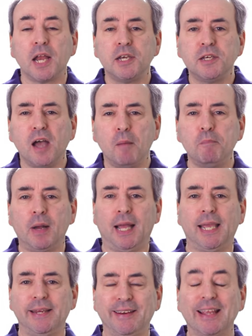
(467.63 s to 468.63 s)
Number
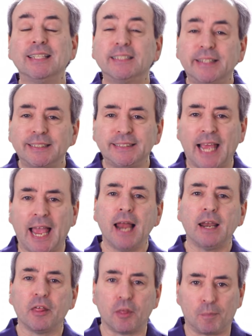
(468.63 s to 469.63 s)
8 is the
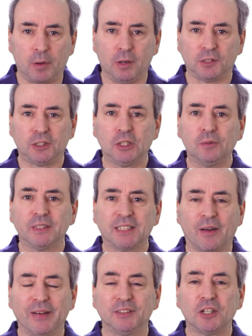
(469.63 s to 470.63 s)
teller, the person who is
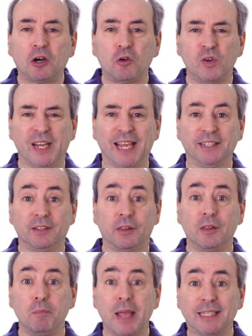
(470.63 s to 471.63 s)
going to create
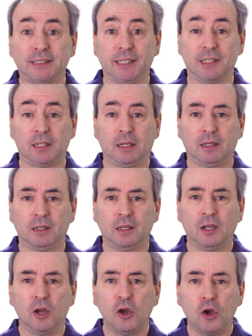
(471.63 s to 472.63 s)
the message.
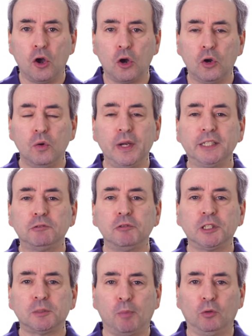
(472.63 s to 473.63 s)
Who is
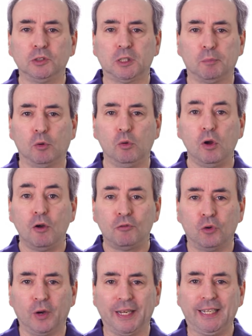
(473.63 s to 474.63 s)
responsible
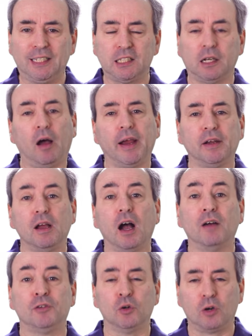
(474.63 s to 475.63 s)
for each line
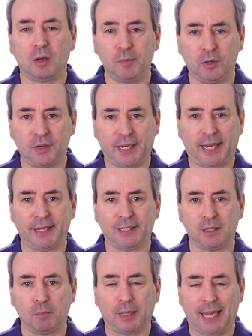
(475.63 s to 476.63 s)
of your
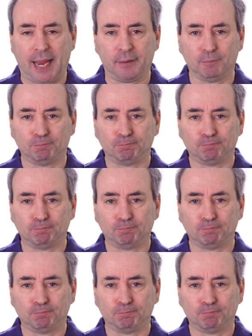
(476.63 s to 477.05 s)
communication plan?